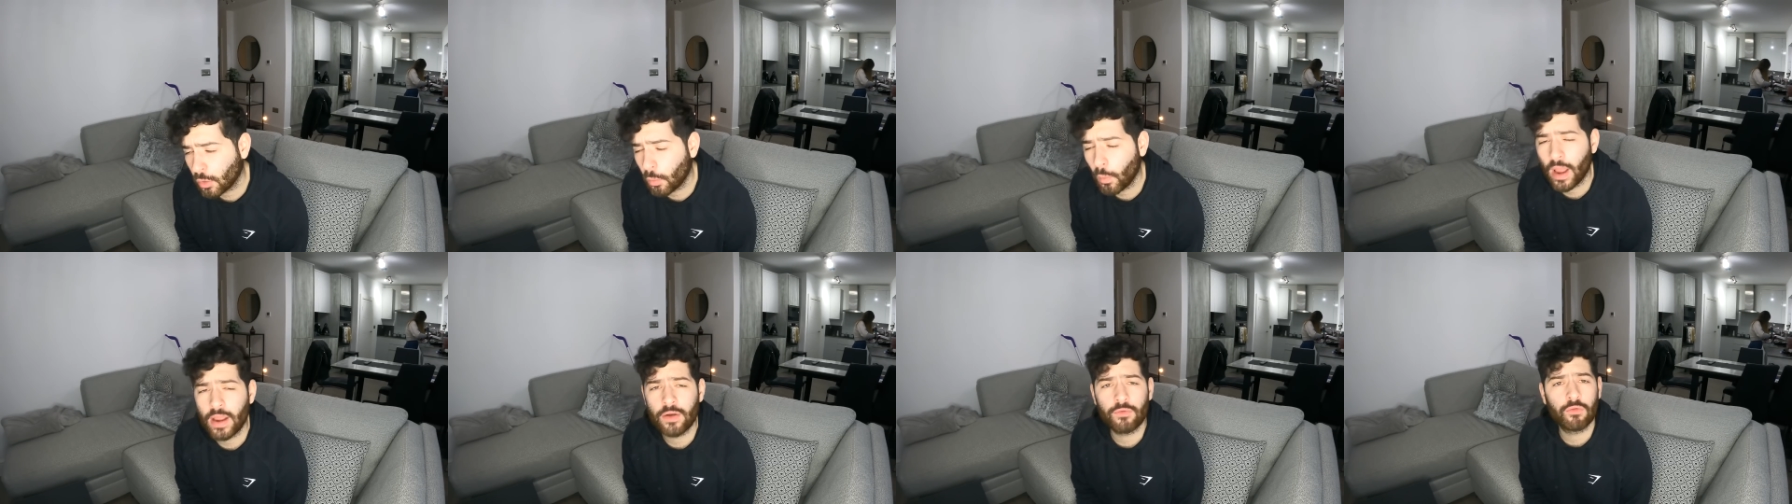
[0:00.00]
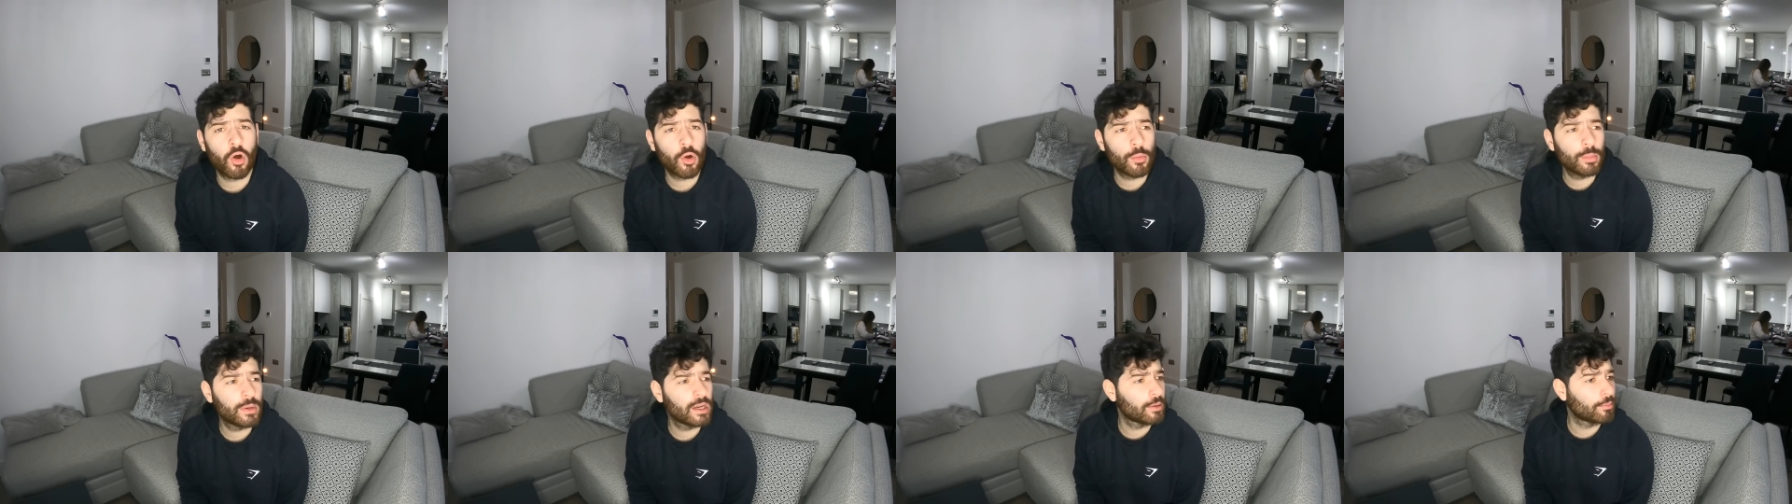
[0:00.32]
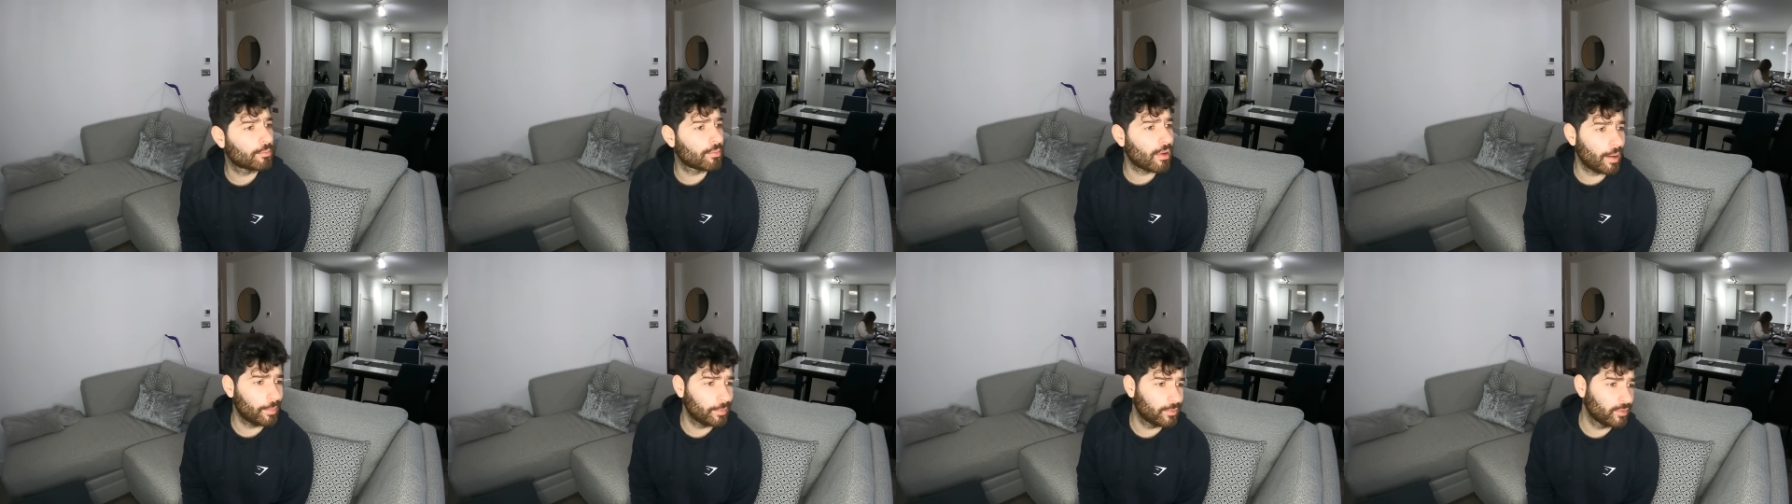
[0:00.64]
the way Roman
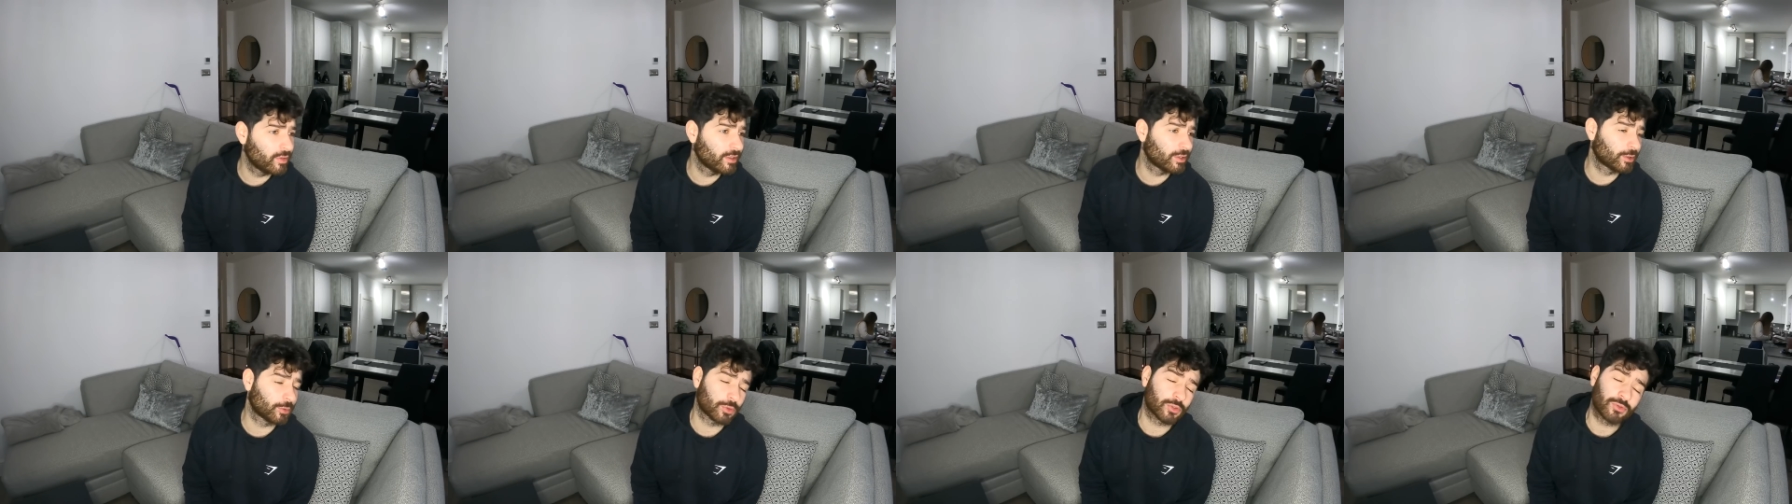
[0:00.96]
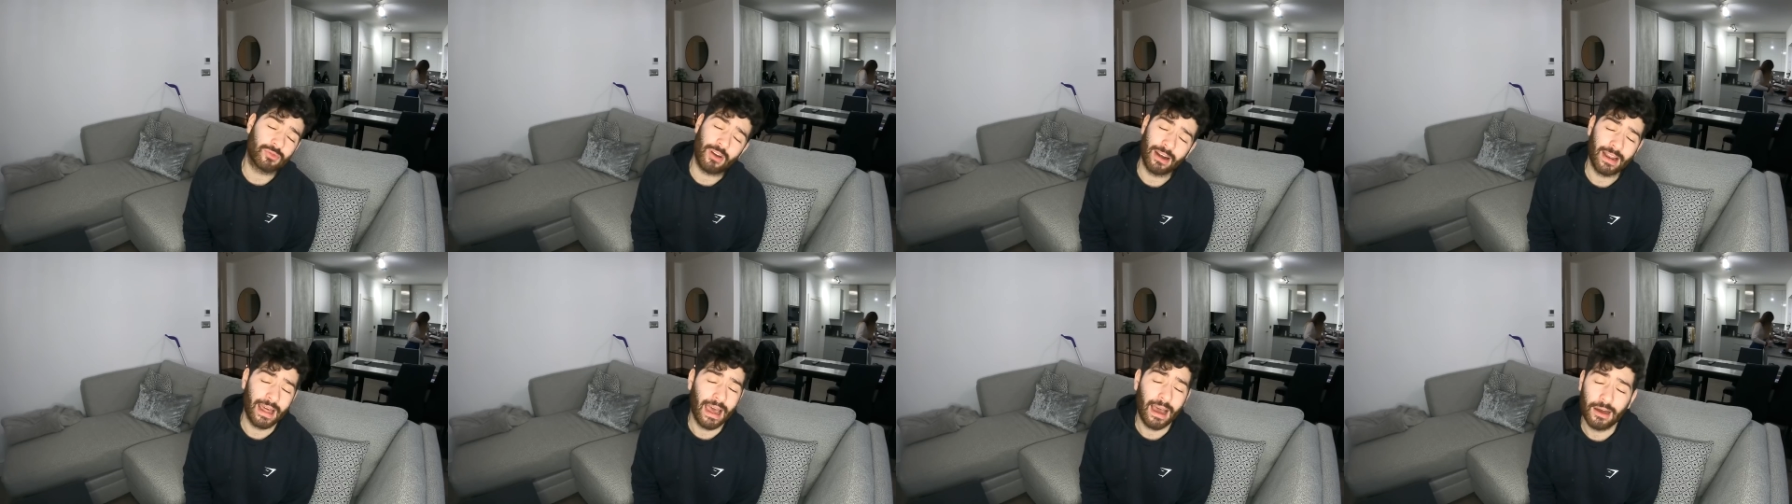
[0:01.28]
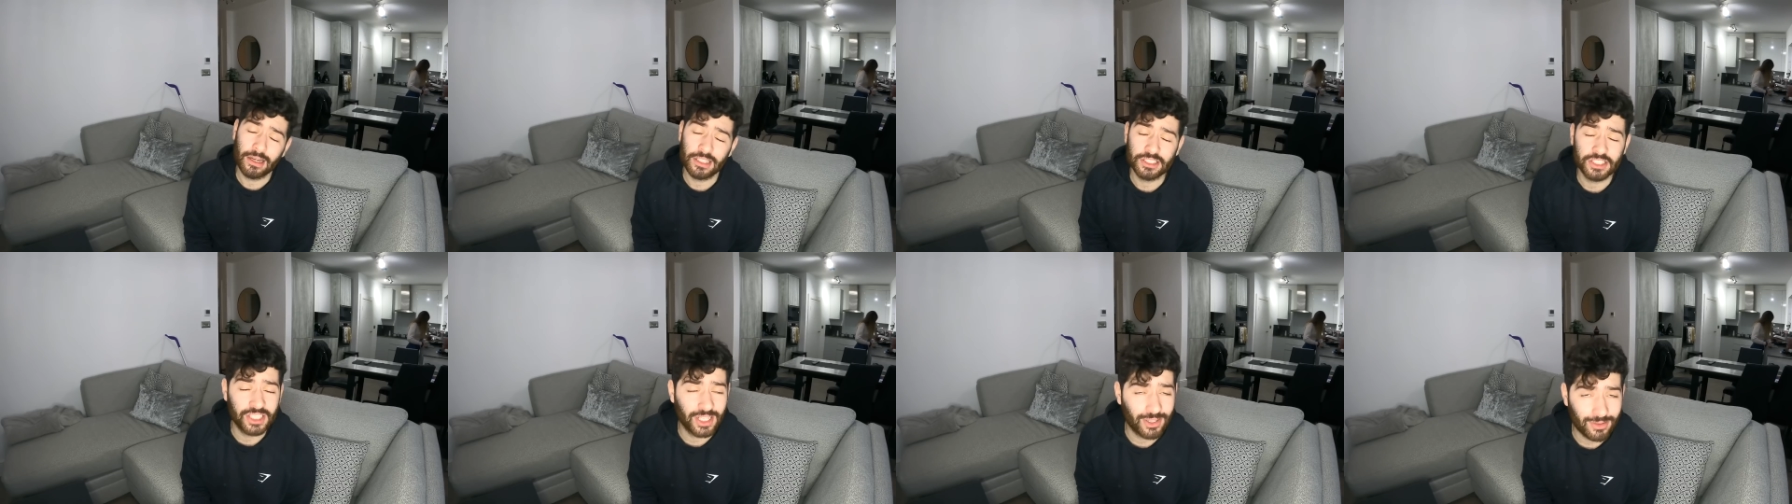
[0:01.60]
Abramovich was run
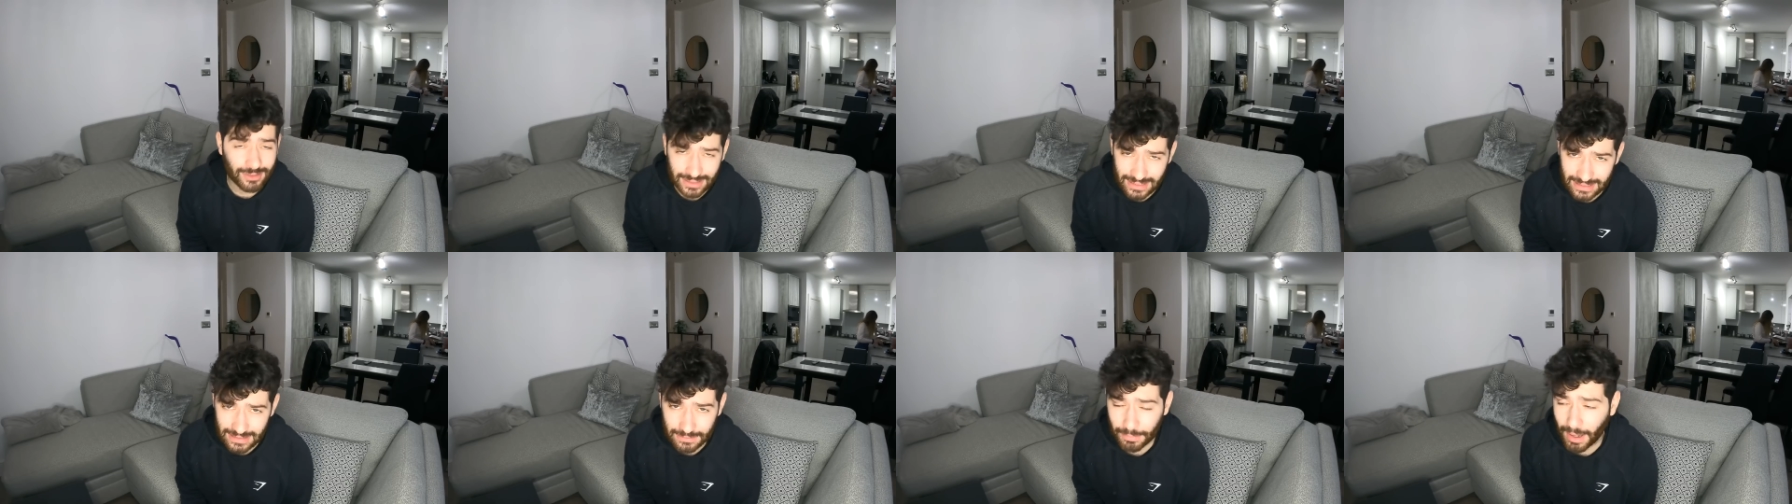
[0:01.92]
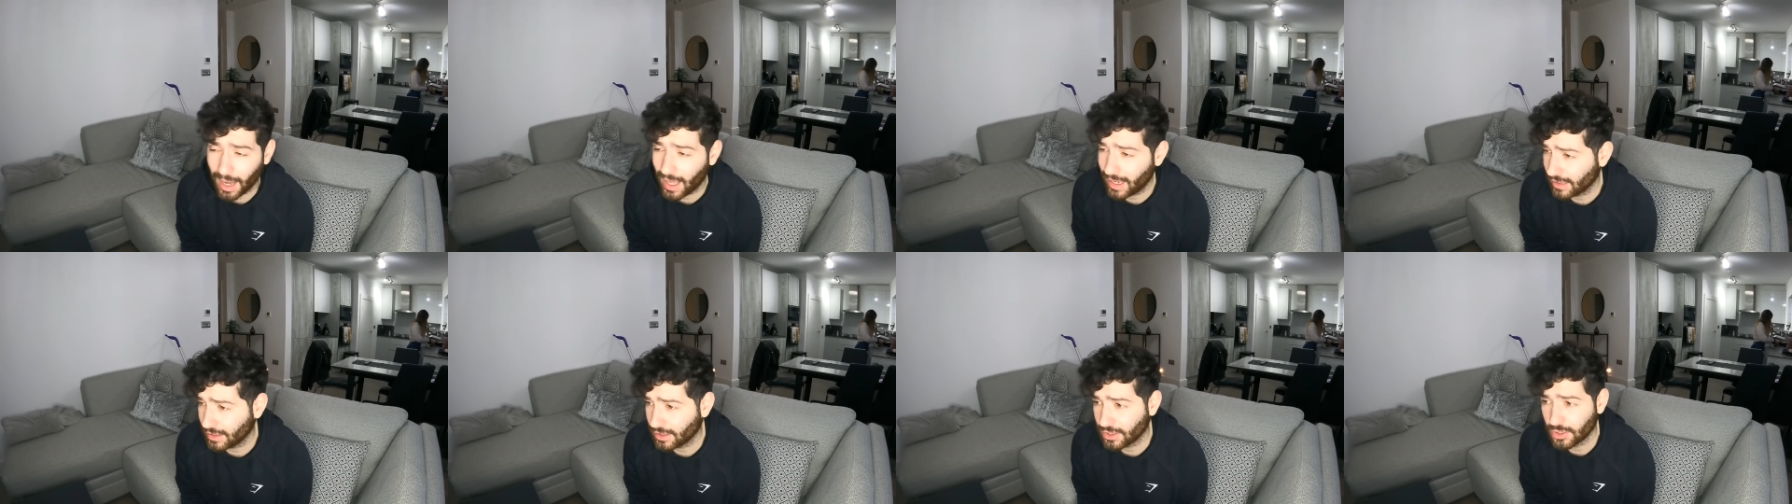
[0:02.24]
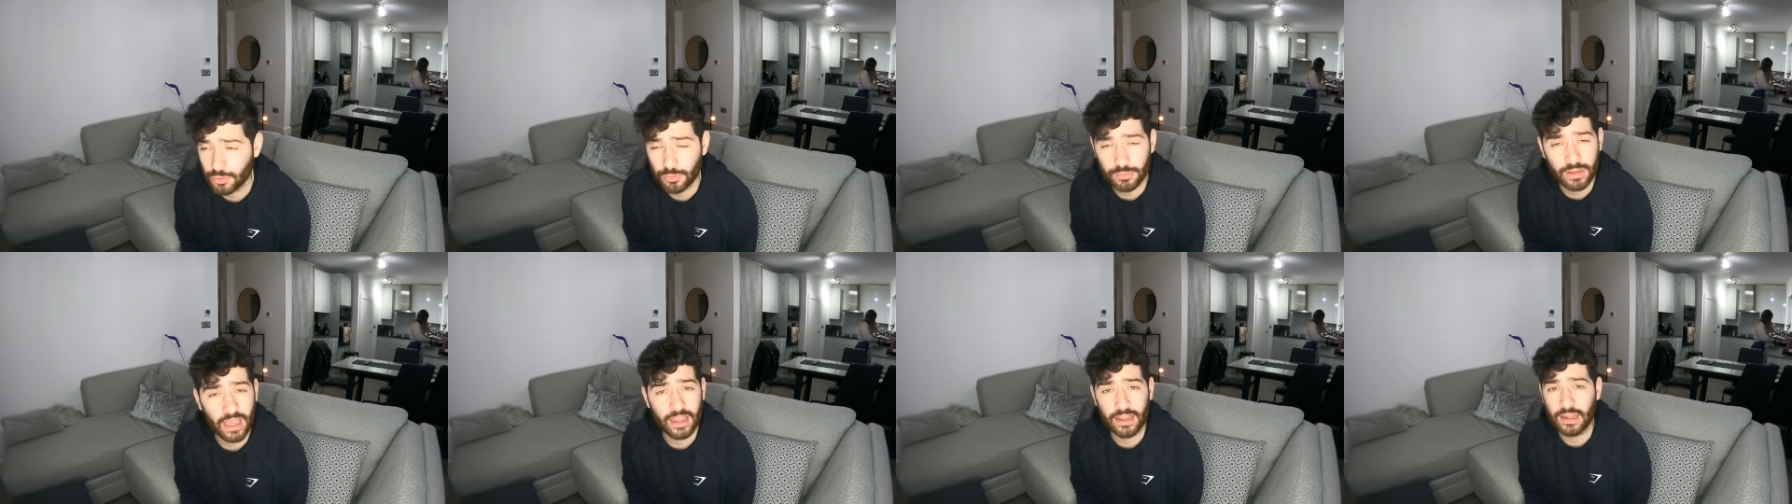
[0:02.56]
out of Chelsea by the
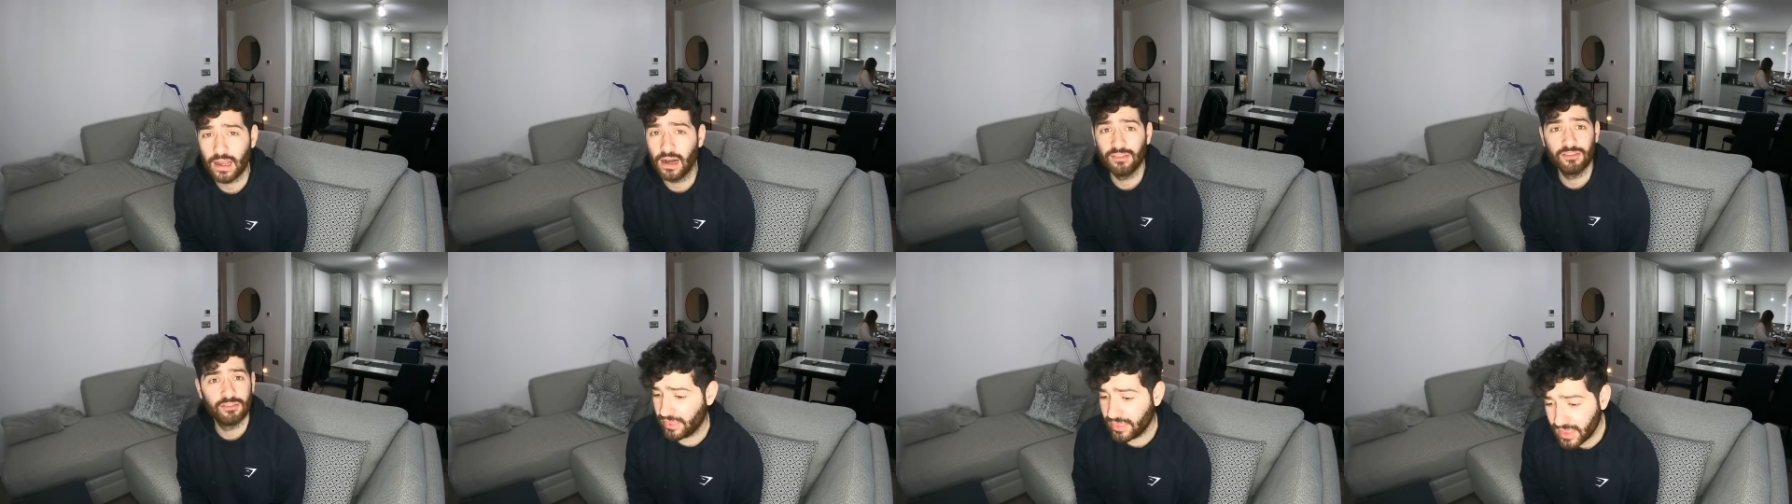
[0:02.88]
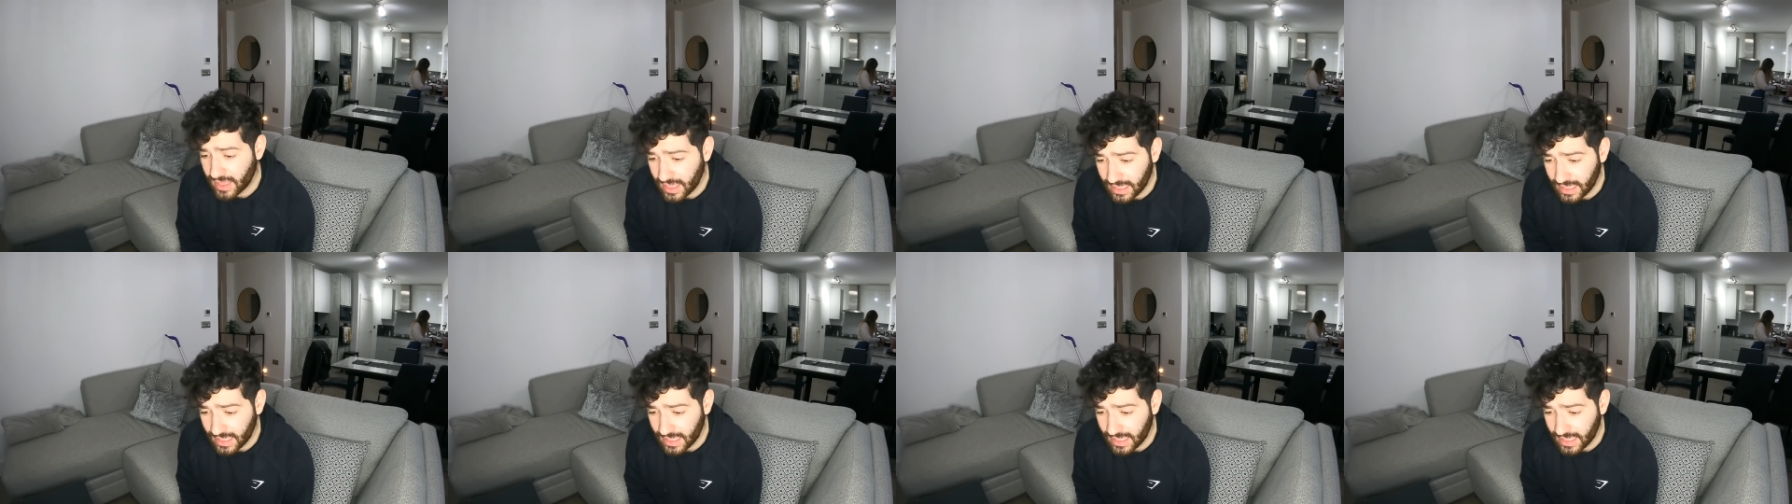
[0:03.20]
UK government.